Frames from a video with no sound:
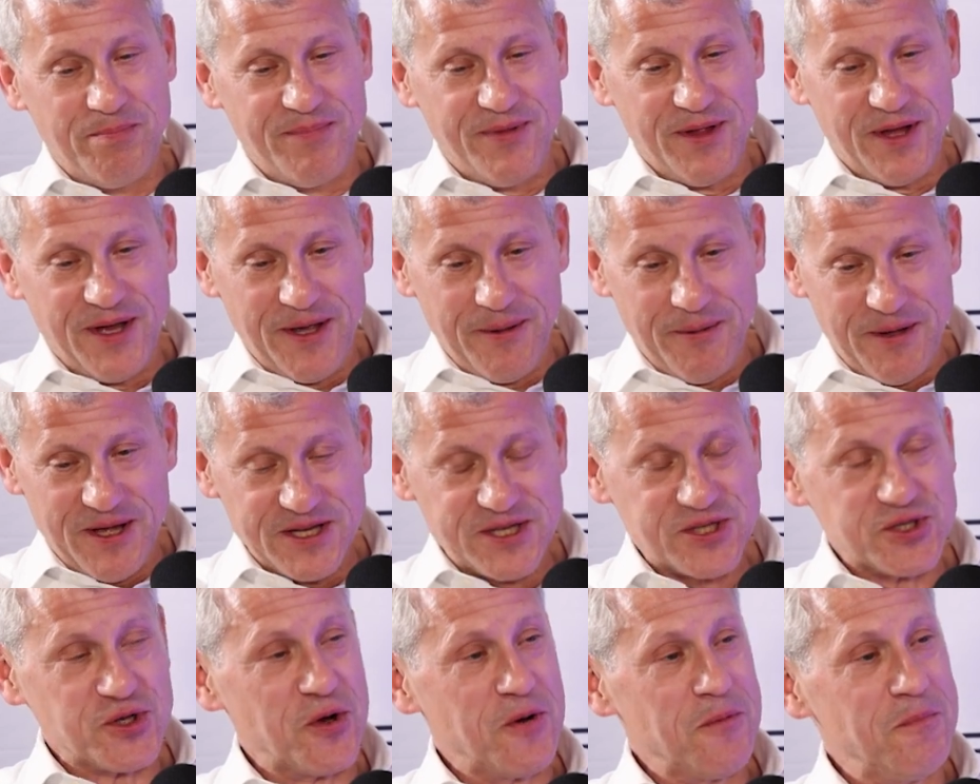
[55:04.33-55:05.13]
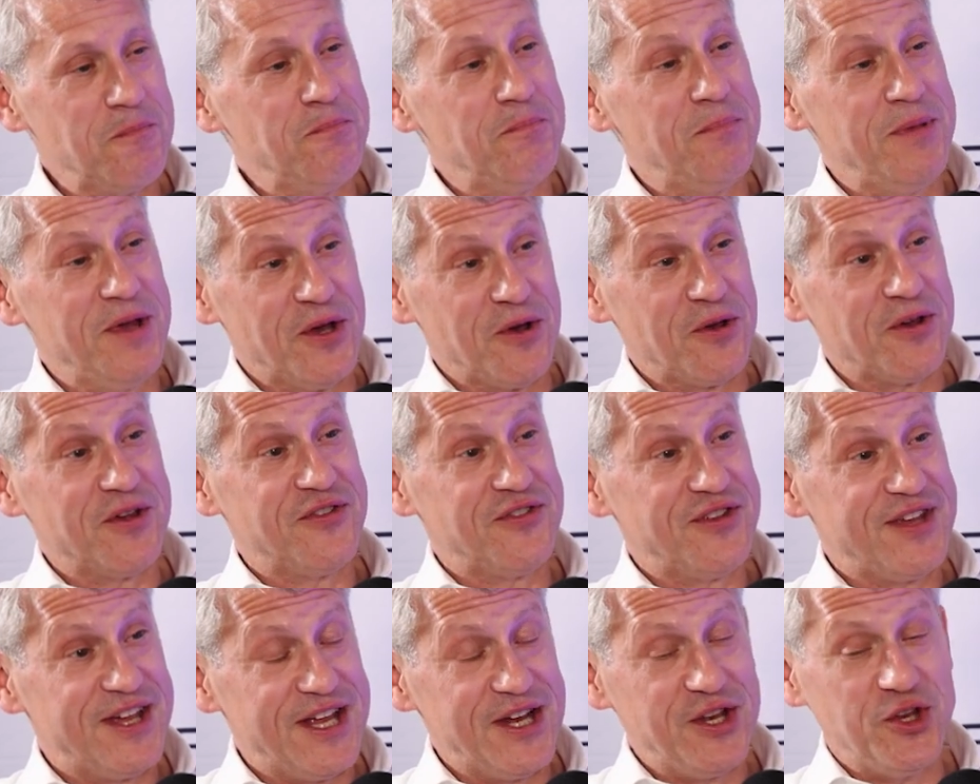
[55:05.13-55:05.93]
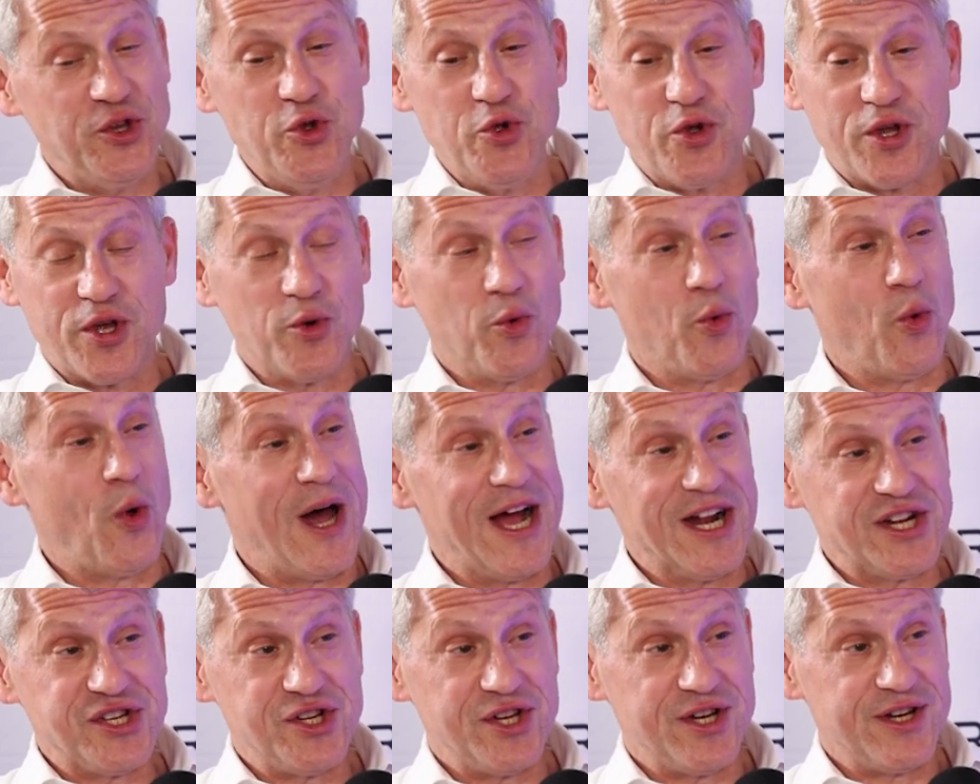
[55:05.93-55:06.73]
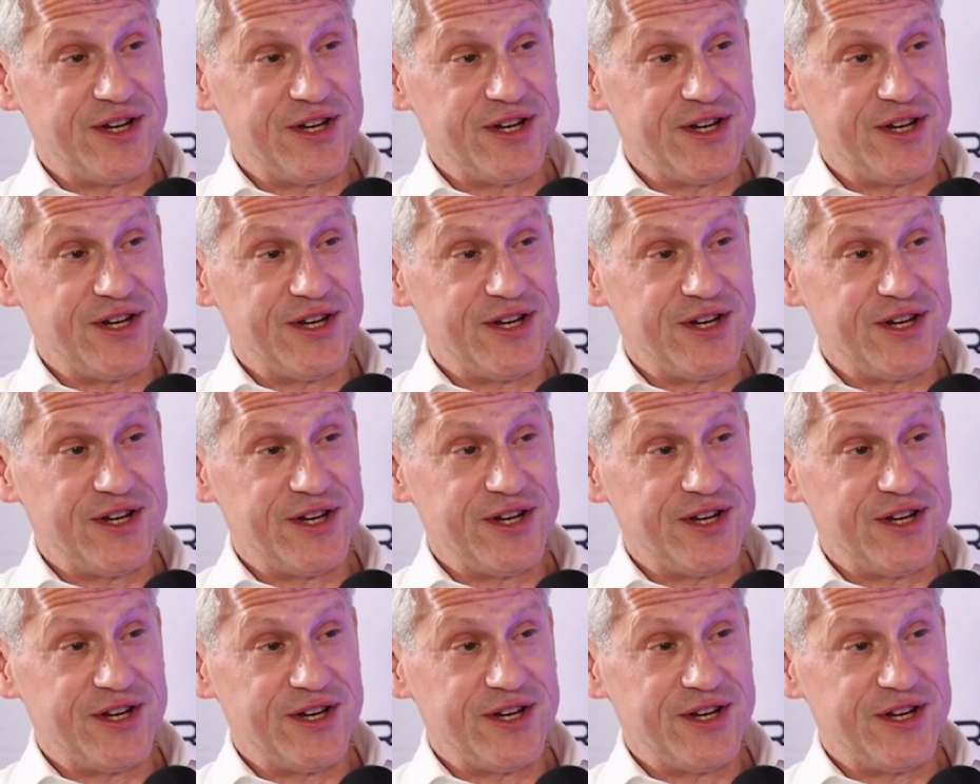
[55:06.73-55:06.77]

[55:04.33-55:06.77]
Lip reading: a certain bill is in, you can watch it.